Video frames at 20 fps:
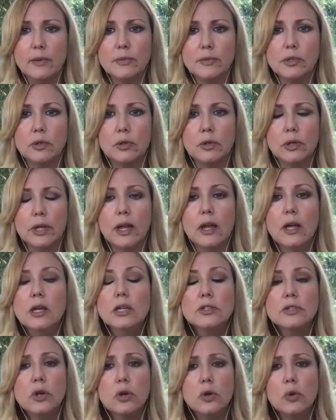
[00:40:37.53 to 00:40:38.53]
Absolutely.
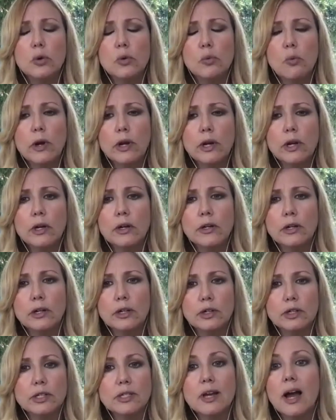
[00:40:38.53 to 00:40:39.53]
So what are
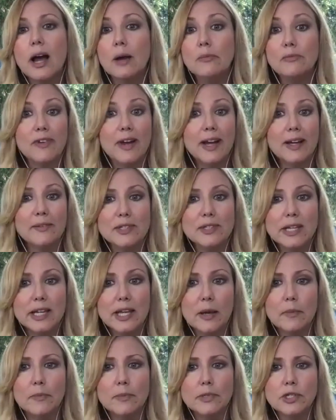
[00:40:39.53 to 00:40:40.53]
your, your top five
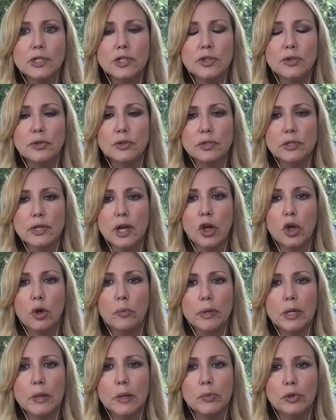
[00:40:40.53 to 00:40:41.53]
tips to, to
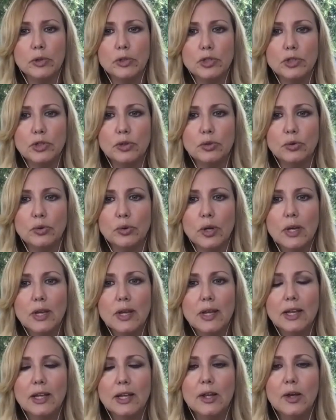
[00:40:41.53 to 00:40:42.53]
help people to,
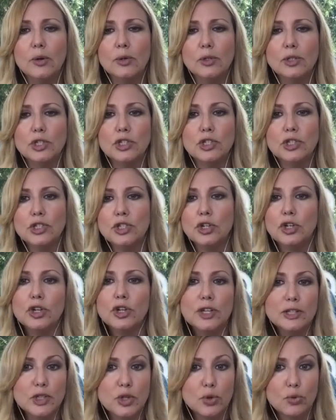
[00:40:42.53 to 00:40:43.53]
you know,
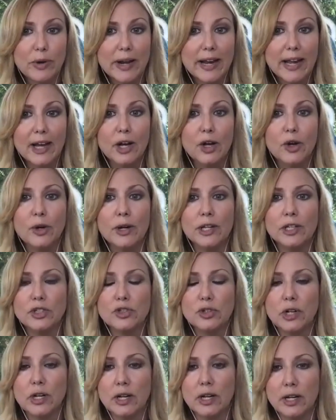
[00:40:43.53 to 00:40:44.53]
turn this around
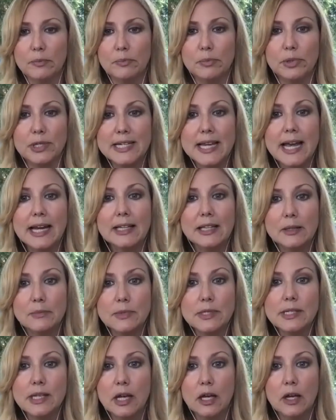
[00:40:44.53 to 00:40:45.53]
and try to and protect
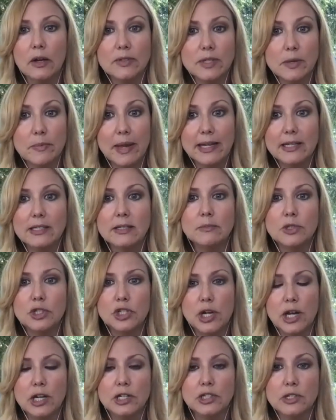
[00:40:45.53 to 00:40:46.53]
themselves and make some
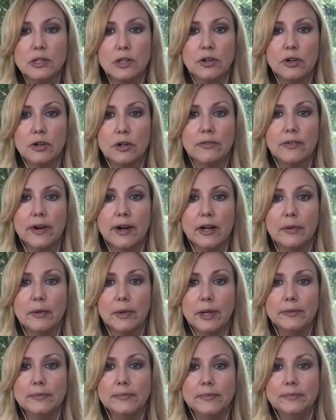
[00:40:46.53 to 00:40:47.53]
changes in their
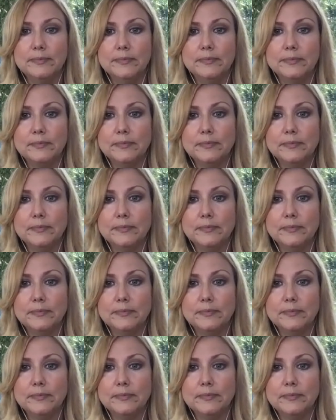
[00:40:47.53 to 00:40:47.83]
environment?